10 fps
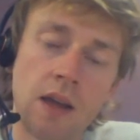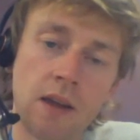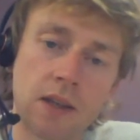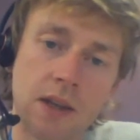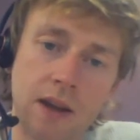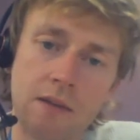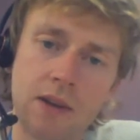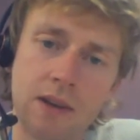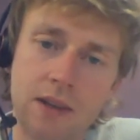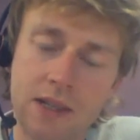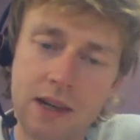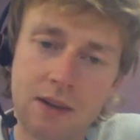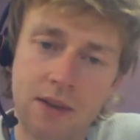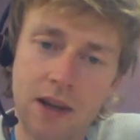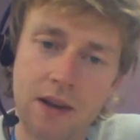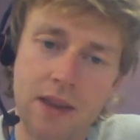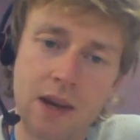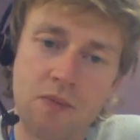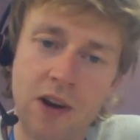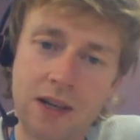So the current state of the art
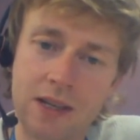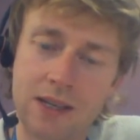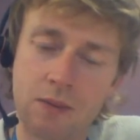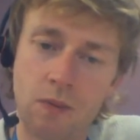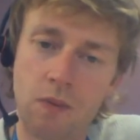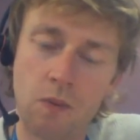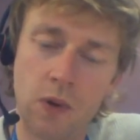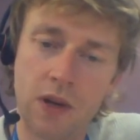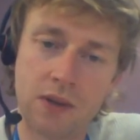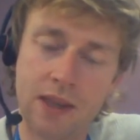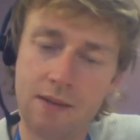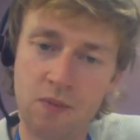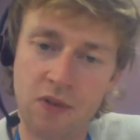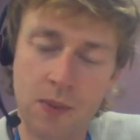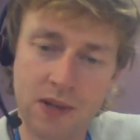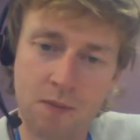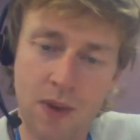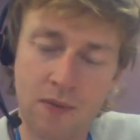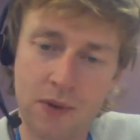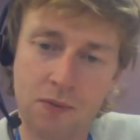then, in practice, we're using very primitive
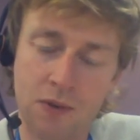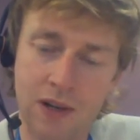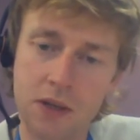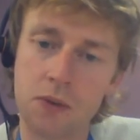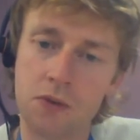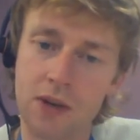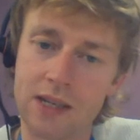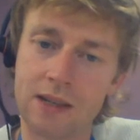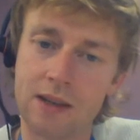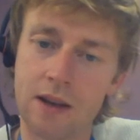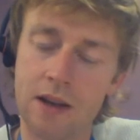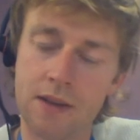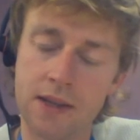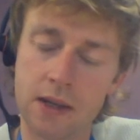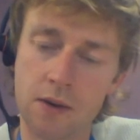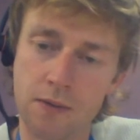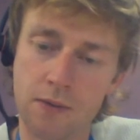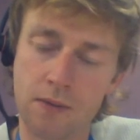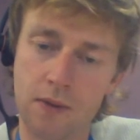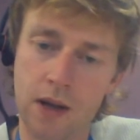methods really to address these kind of
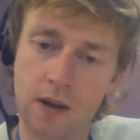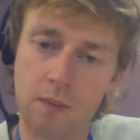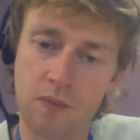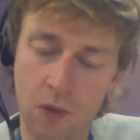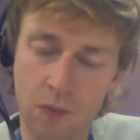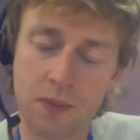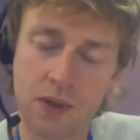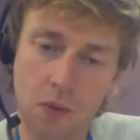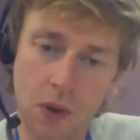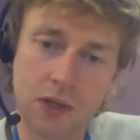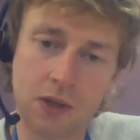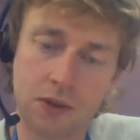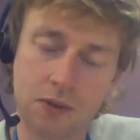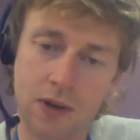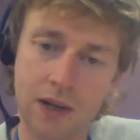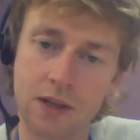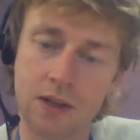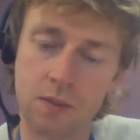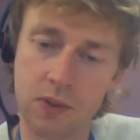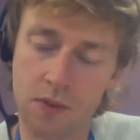problems and questions, really, in
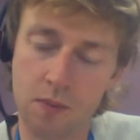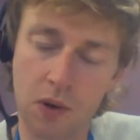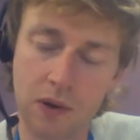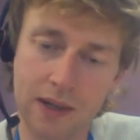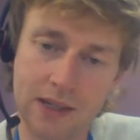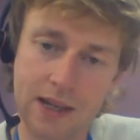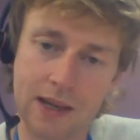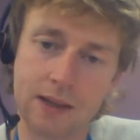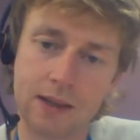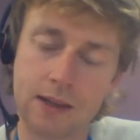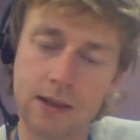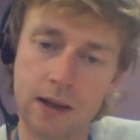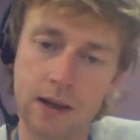terms of the modelling sense.